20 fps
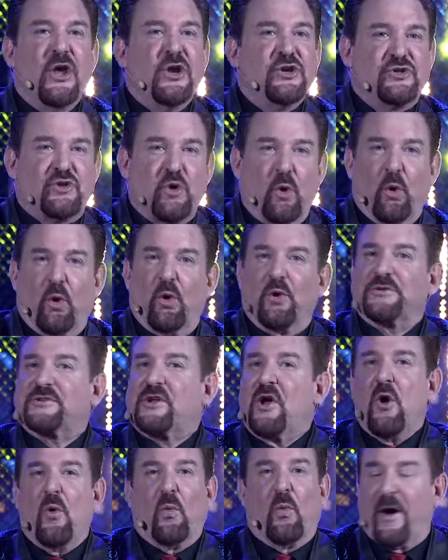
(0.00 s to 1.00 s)
tools,
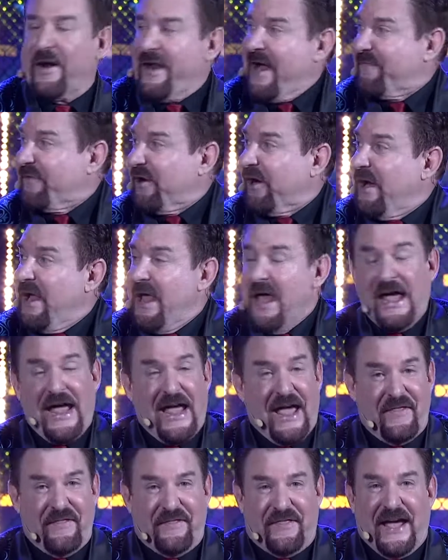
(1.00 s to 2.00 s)
whatever,
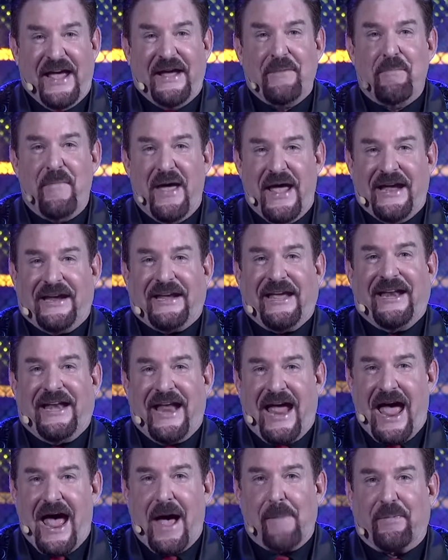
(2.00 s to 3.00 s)
and they make it
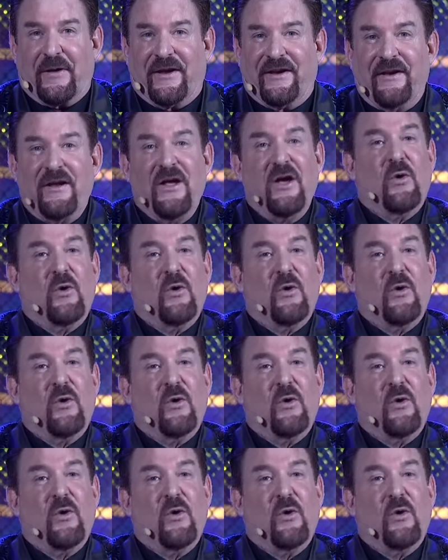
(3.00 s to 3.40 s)
happen.